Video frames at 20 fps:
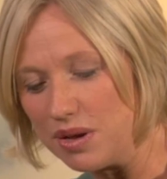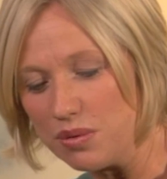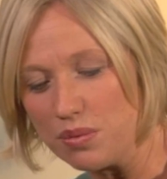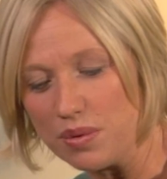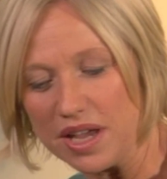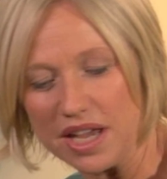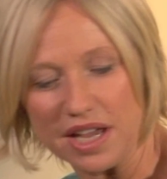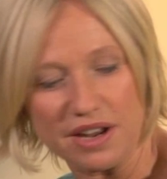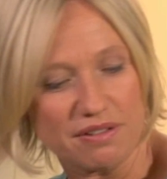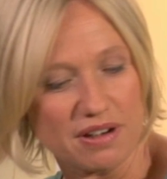
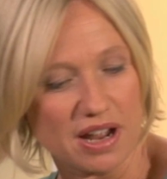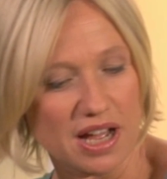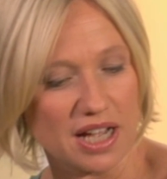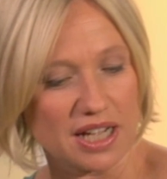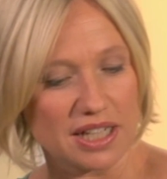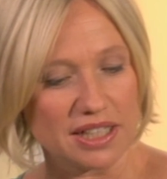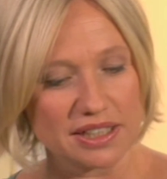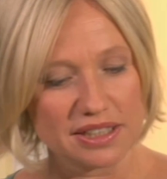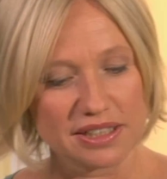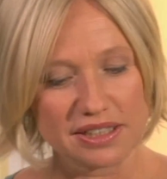where it
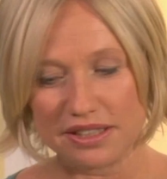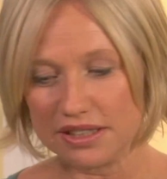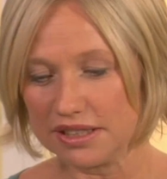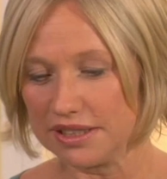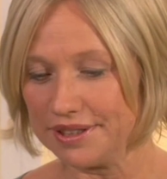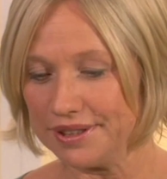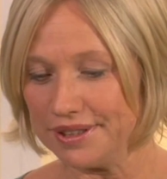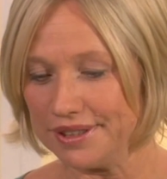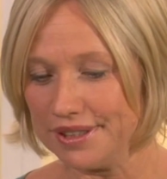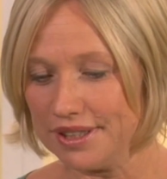
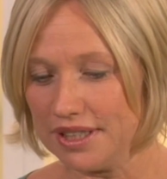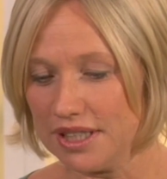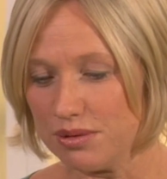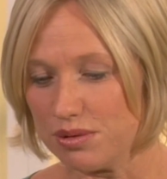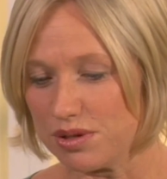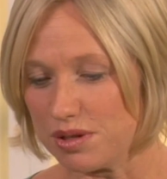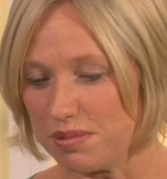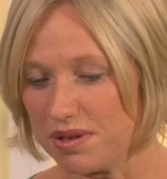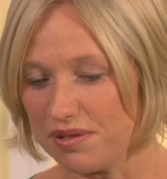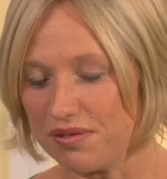
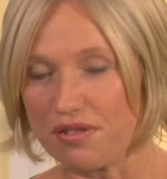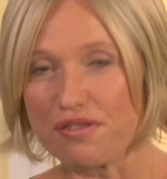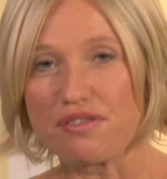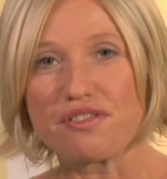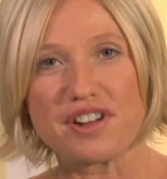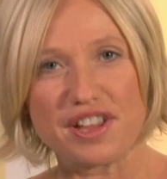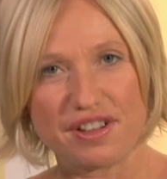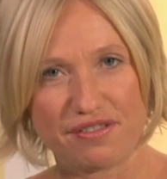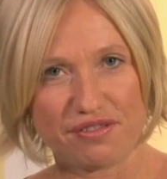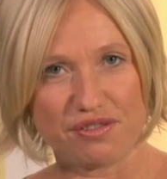was a bit of a
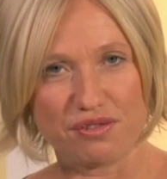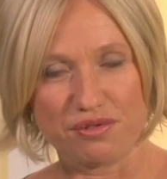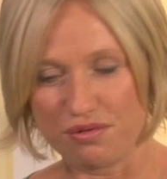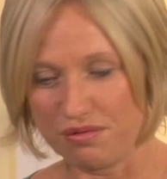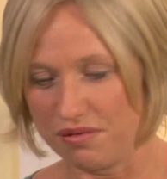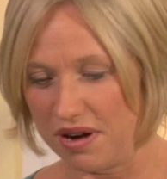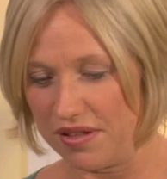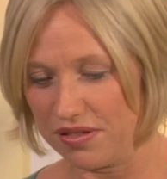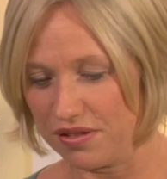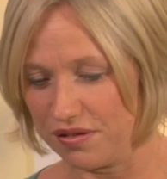free-for-all
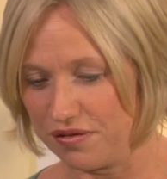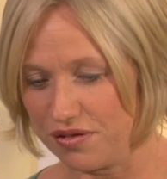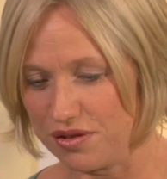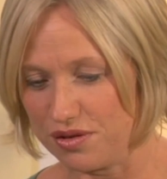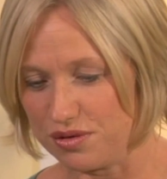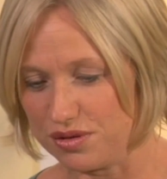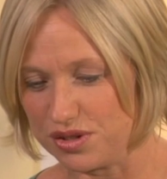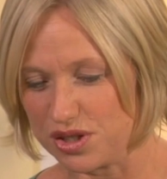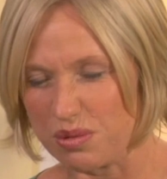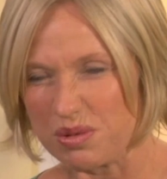around the
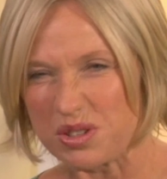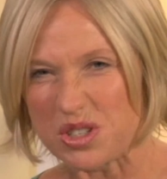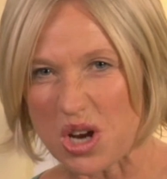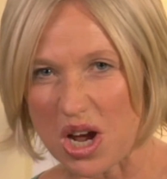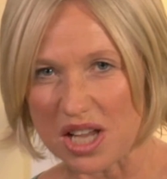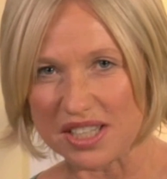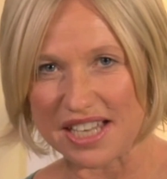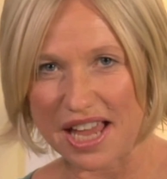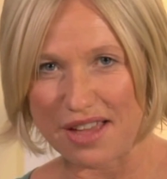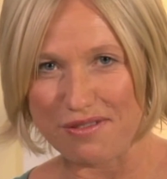food, so it was
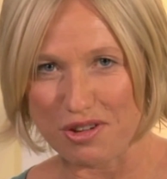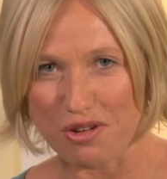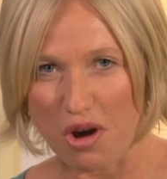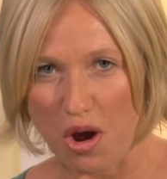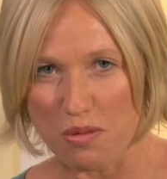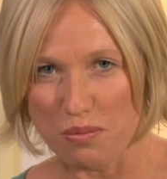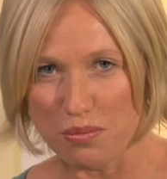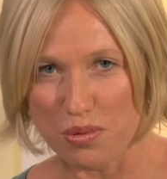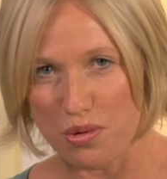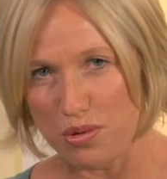nice to have your
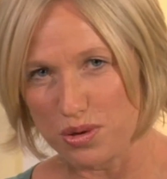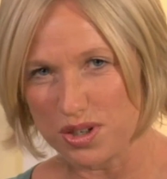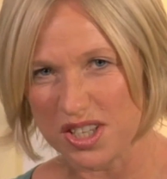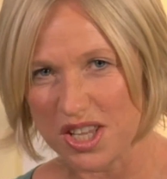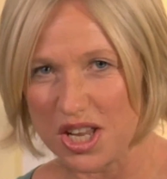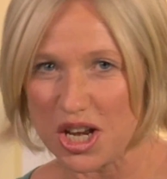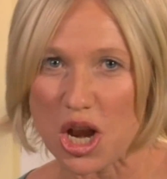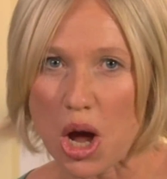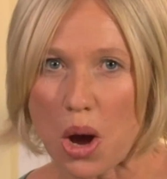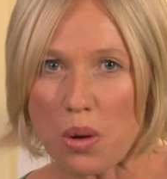own portion
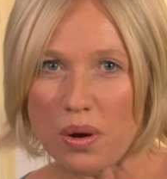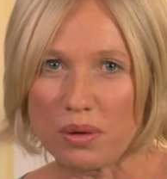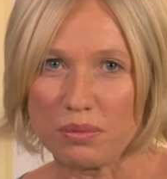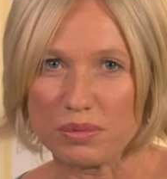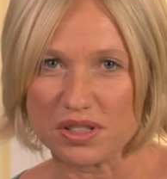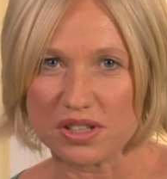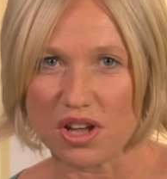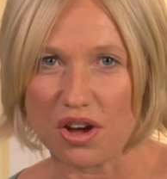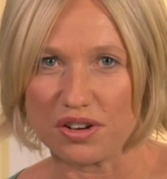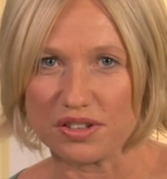that no one
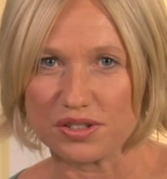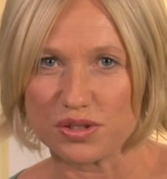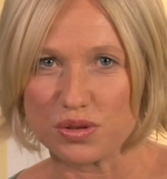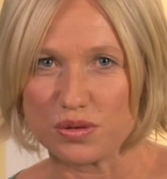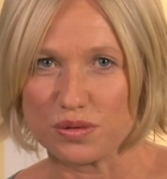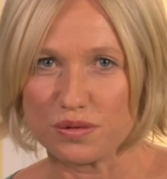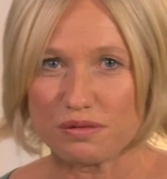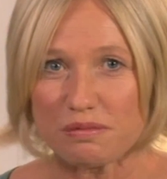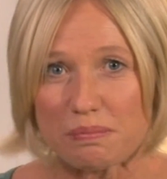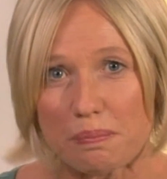was going to sort
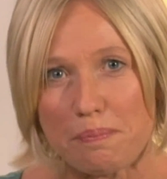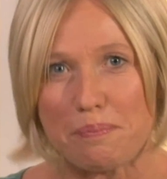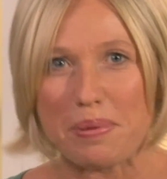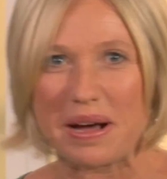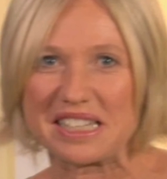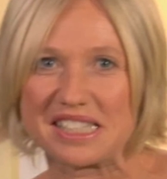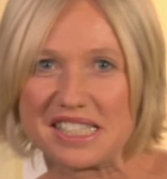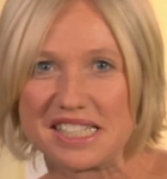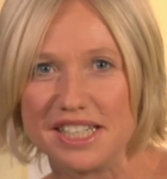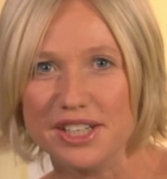of
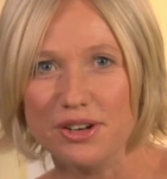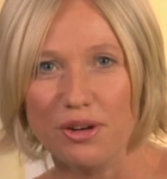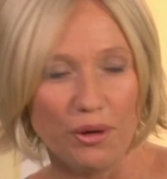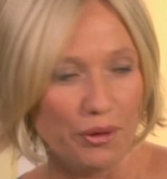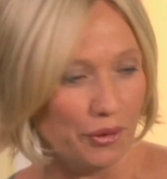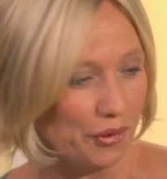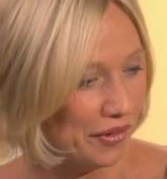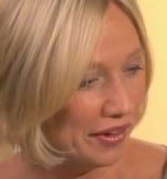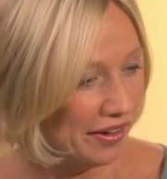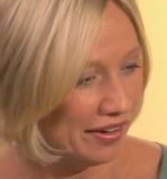bust in
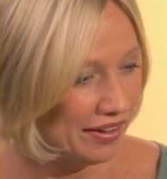on.